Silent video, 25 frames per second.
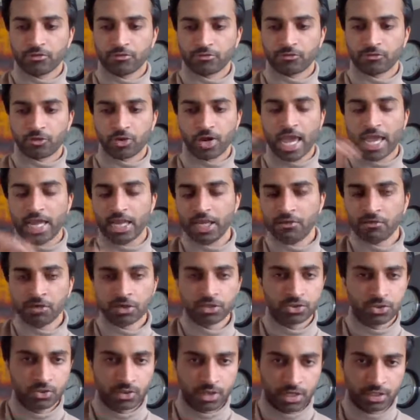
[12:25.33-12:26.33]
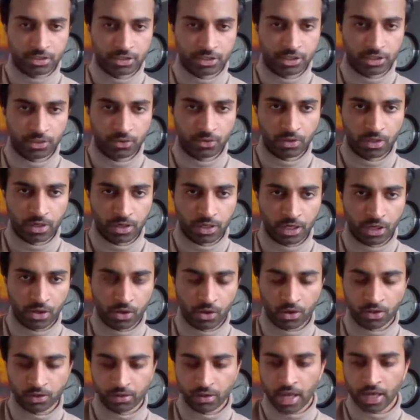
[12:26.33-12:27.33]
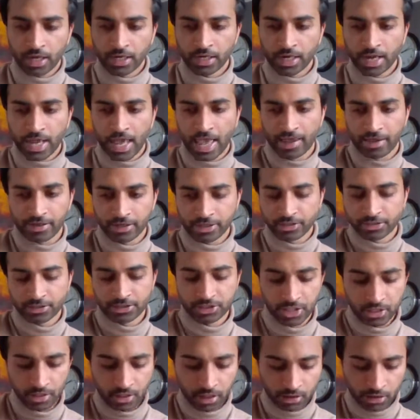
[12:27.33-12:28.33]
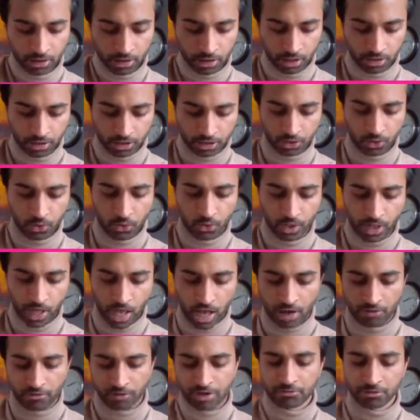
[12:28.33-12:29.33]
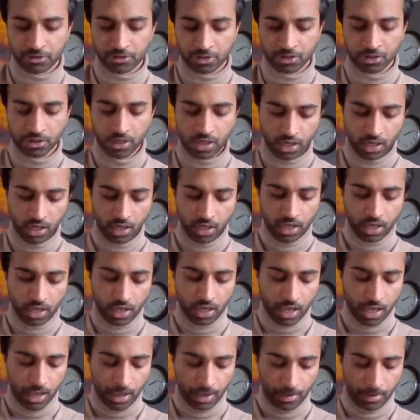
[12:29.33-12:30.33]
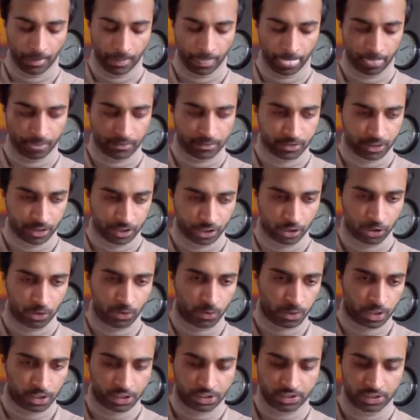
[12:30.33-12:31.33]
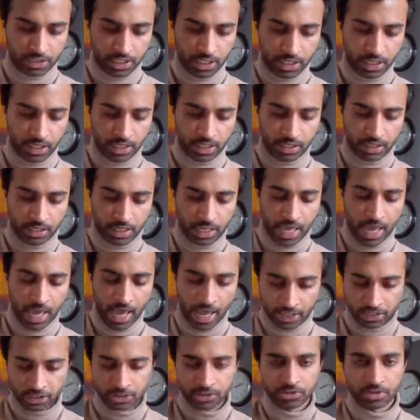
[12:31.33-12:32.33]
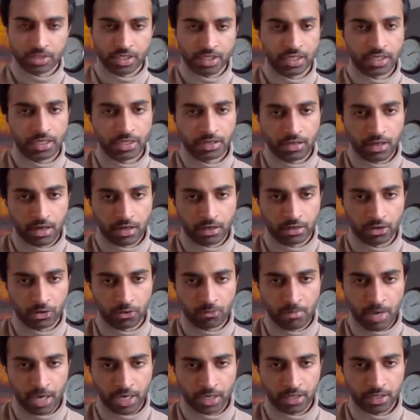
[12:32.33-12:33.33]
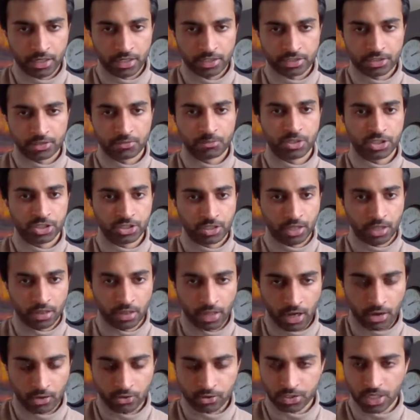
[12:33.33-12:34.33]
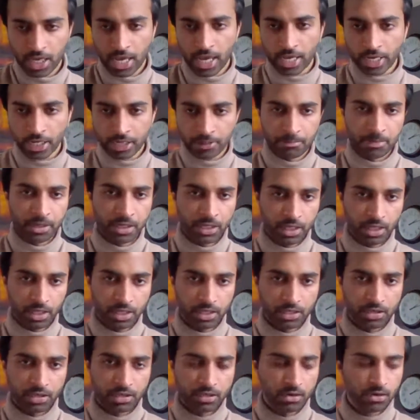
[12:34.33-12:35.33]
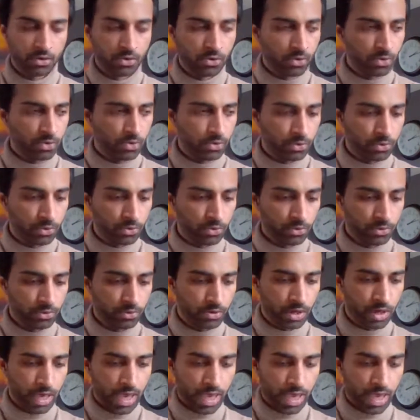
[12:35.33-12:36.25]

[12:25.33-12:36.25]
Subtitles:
for anyone to continue learning online is still undergoing. However, the university has created a new mechanism which allows who